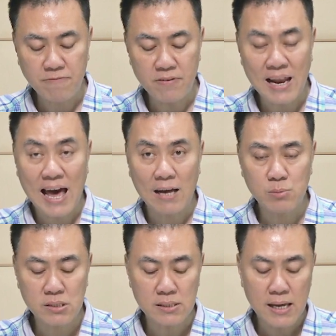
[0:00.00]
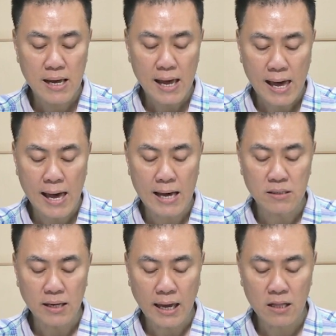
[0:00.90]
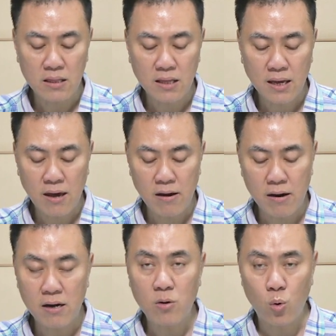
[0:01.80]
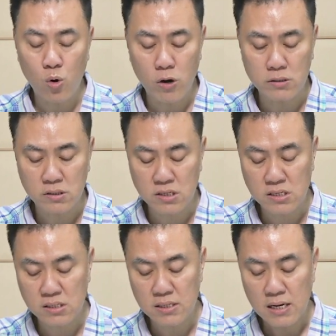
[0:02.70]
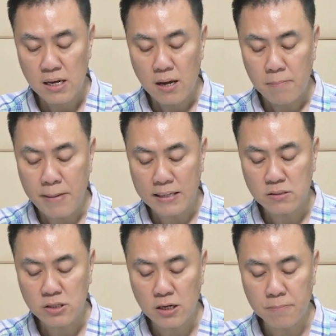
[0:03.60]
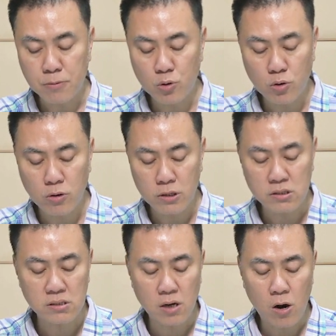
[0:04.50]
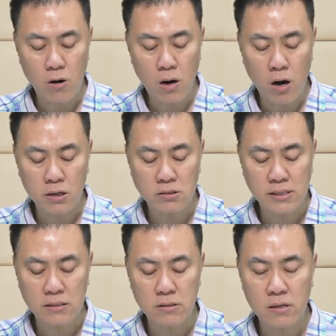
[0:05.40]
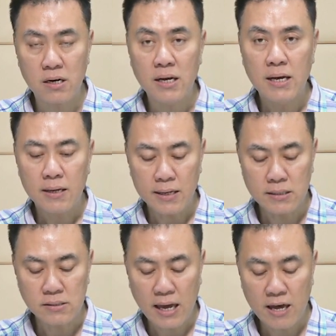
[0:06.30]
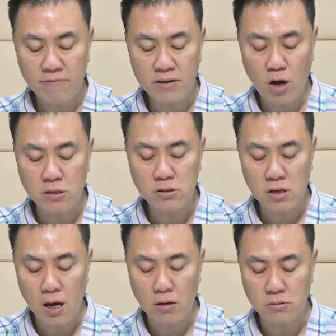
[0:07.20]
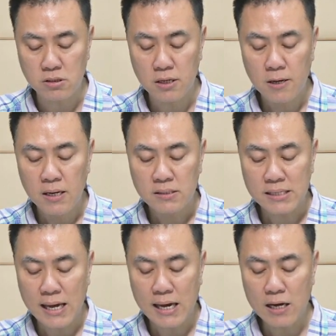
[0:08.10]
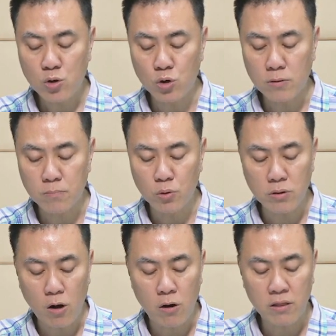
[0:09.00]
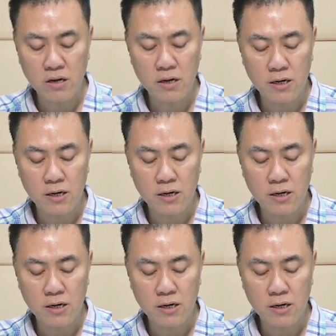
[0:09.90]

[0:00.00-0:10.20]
lives and healthcare costs. But Singapore's hawker center is heavy on salt, say cookbook author